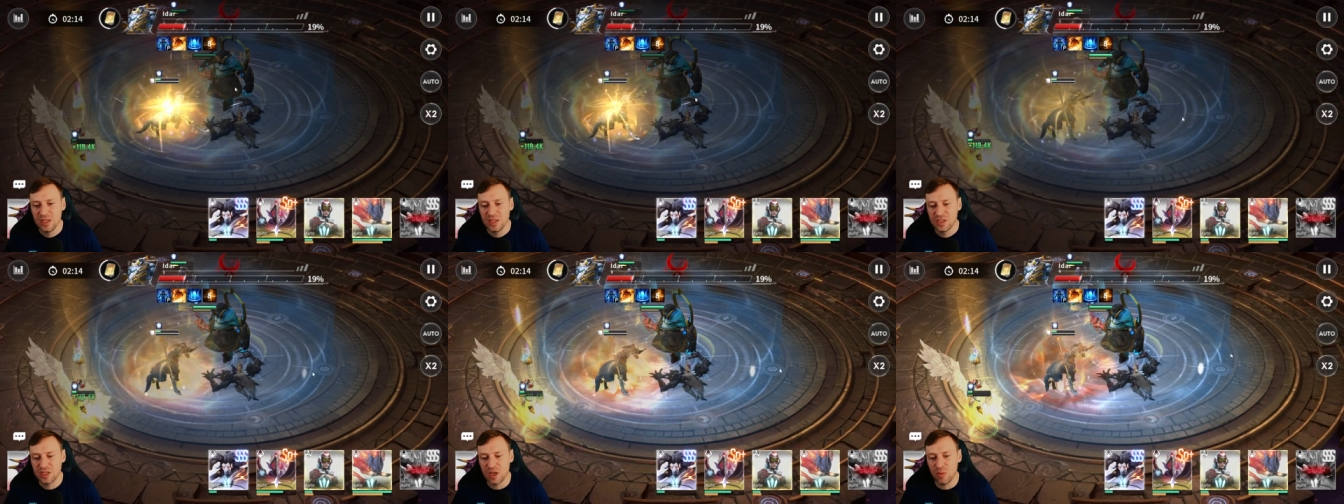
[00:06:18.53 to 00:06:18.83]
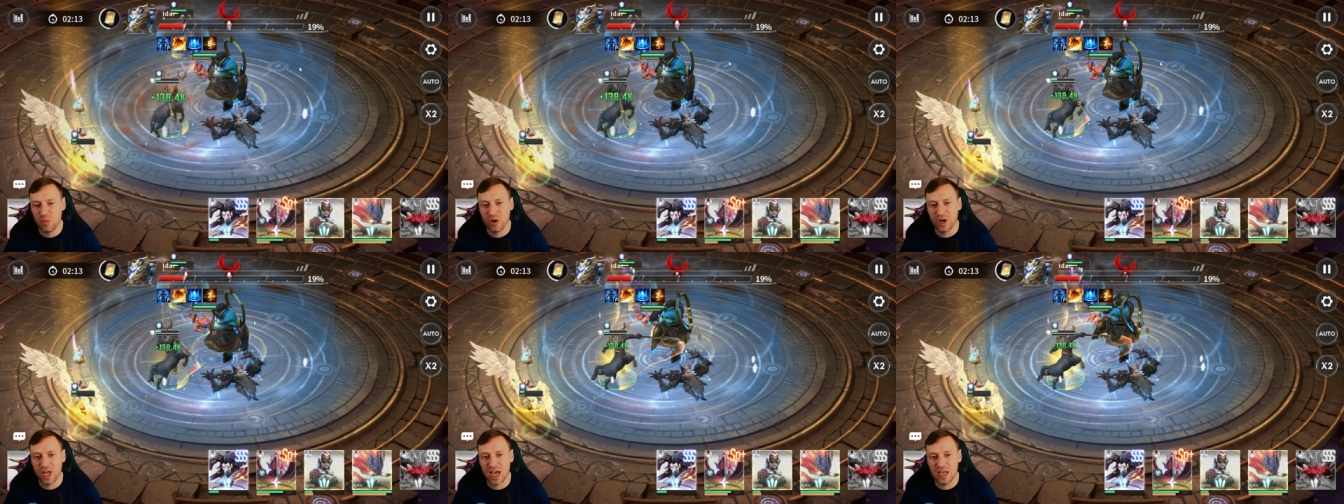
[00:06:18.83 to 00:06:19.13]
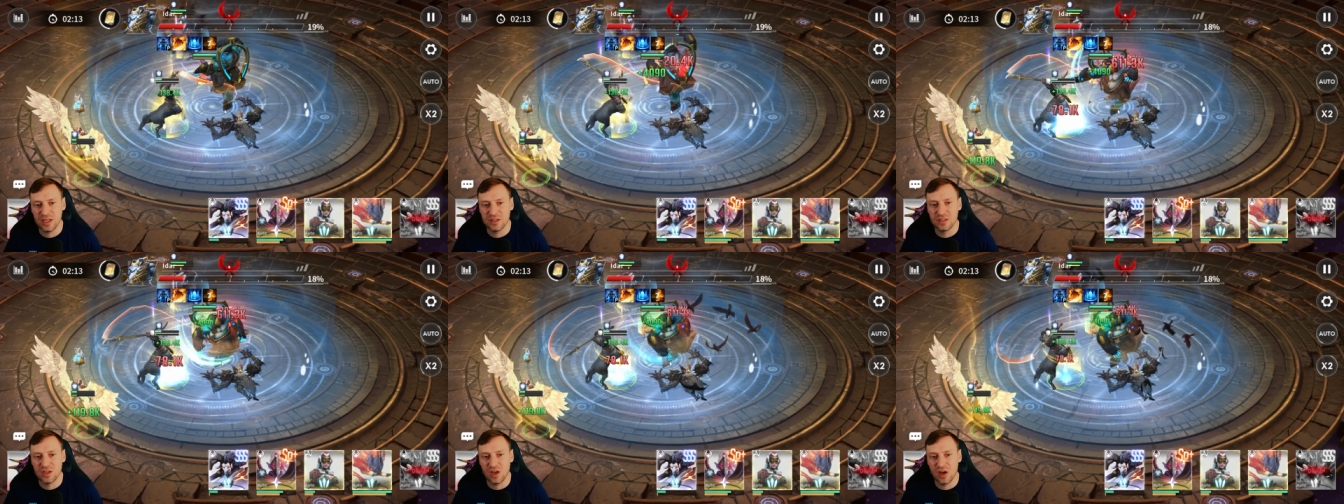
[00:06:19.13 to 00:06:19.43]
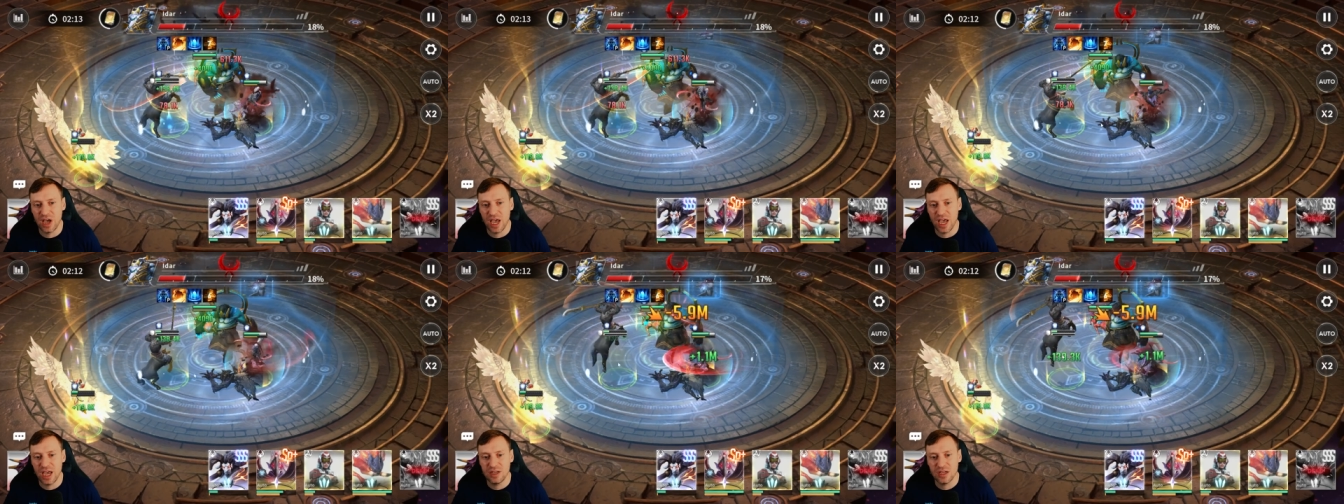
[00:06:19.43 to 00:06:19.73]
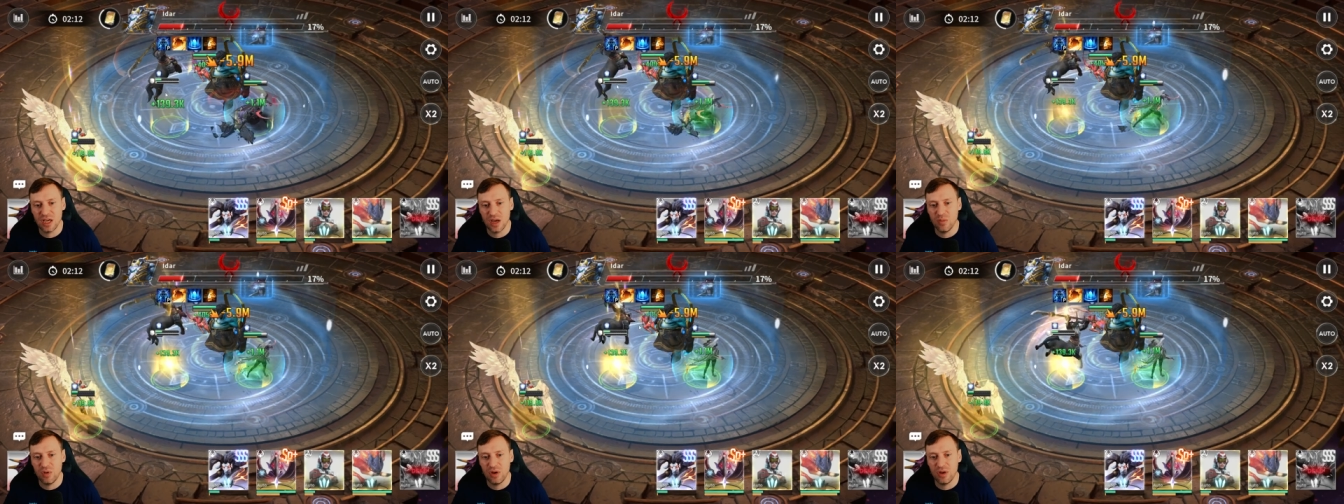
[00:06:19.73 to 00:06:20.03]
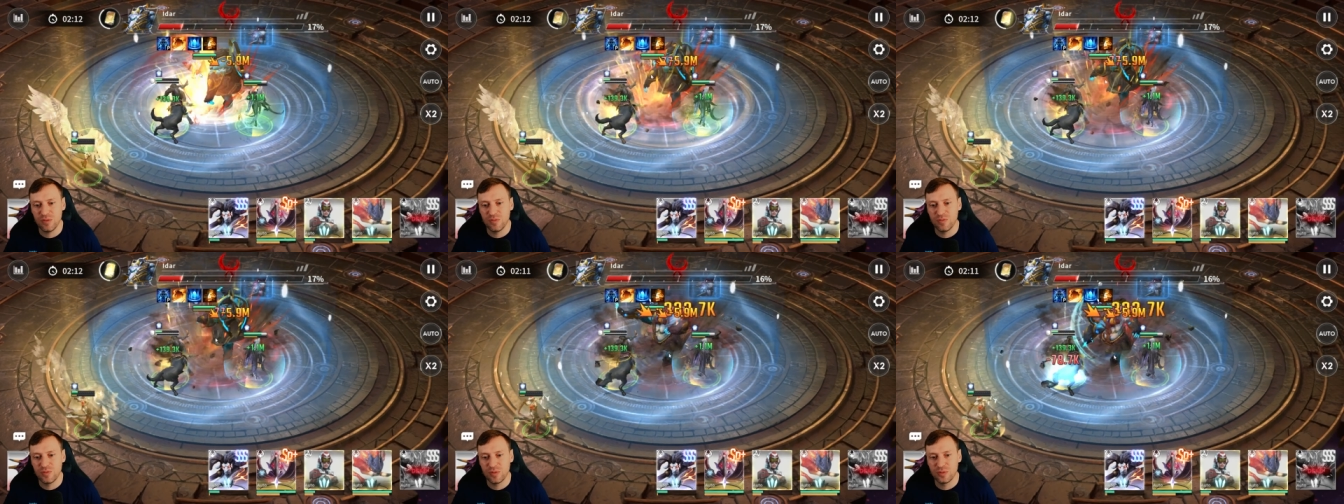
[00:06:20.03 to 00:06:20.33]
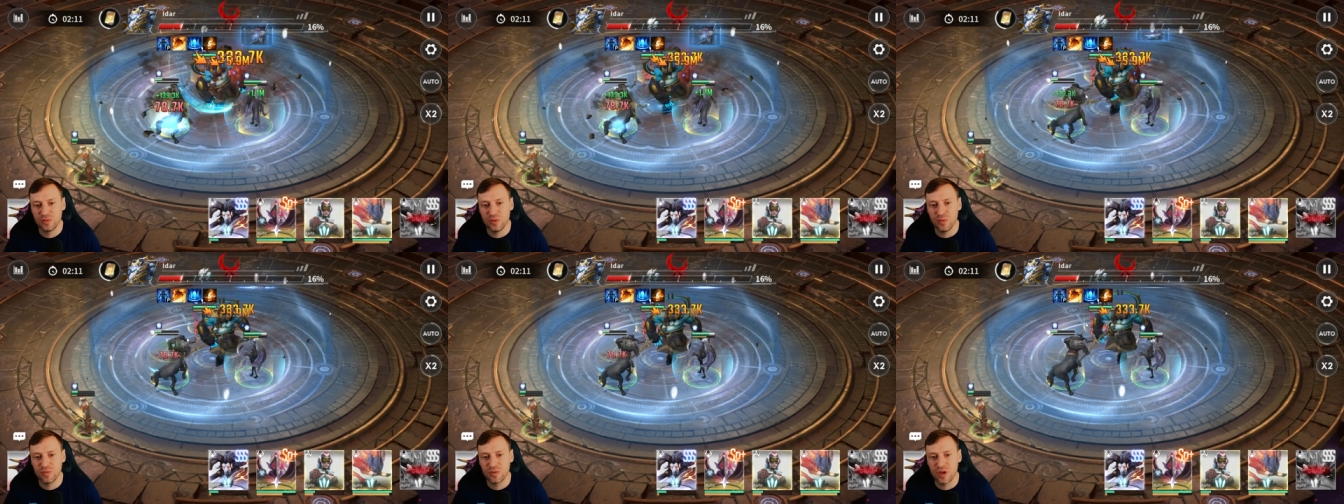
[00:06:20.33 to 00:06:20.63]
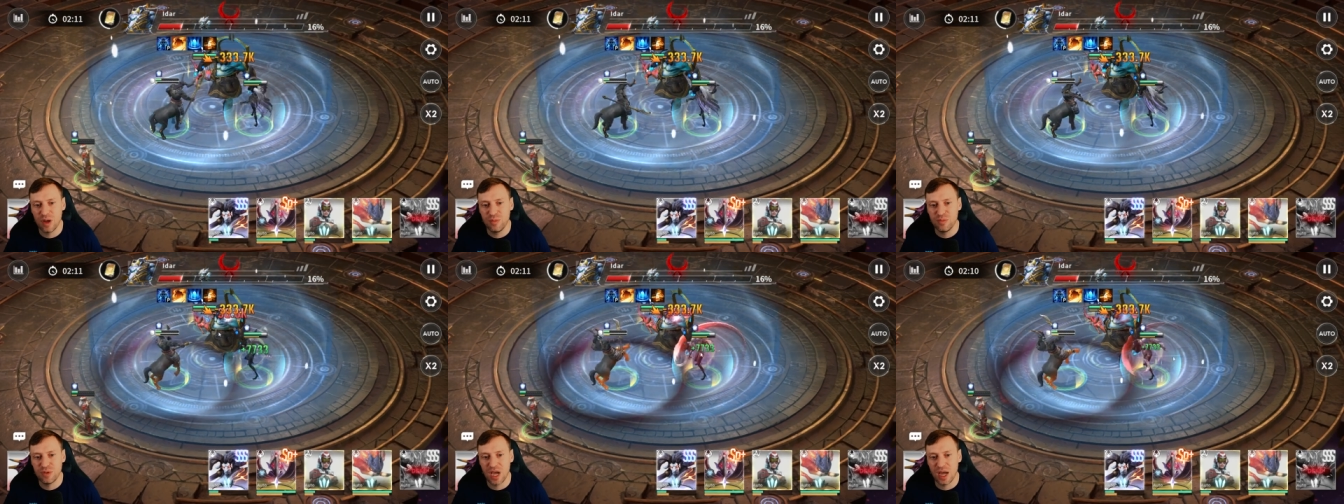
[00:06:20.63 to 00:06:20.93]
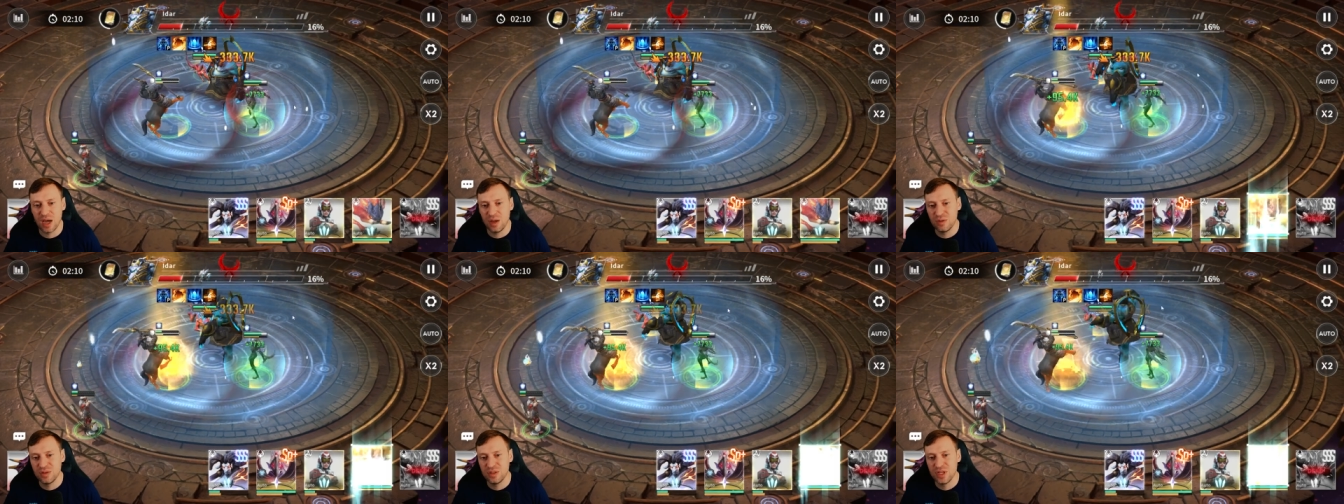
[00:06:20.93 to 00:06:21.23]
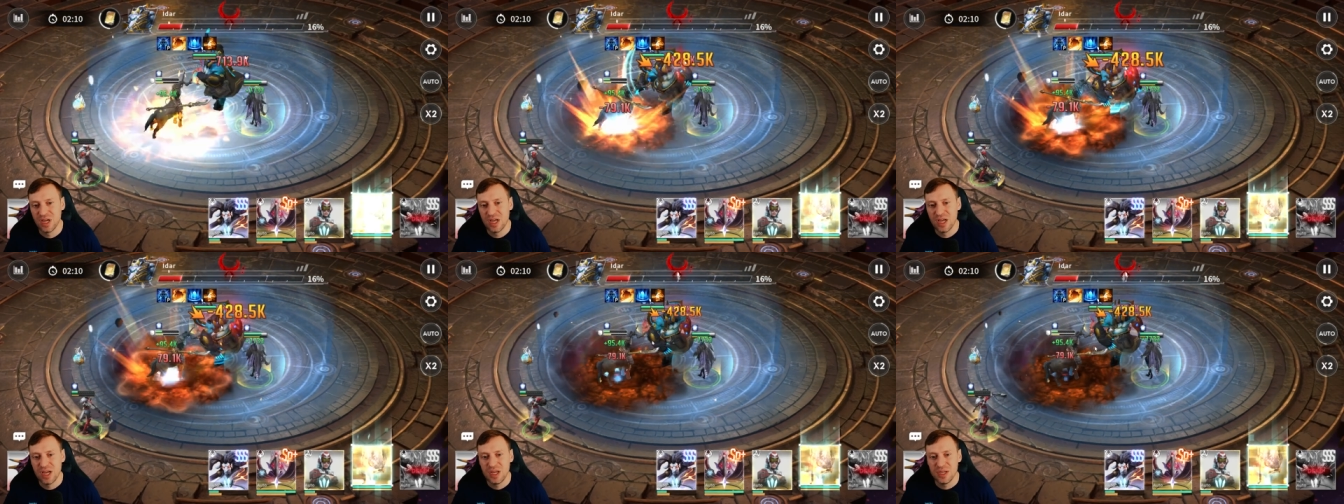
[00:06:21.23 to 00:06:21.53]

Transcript: someone has died and we've sort of come down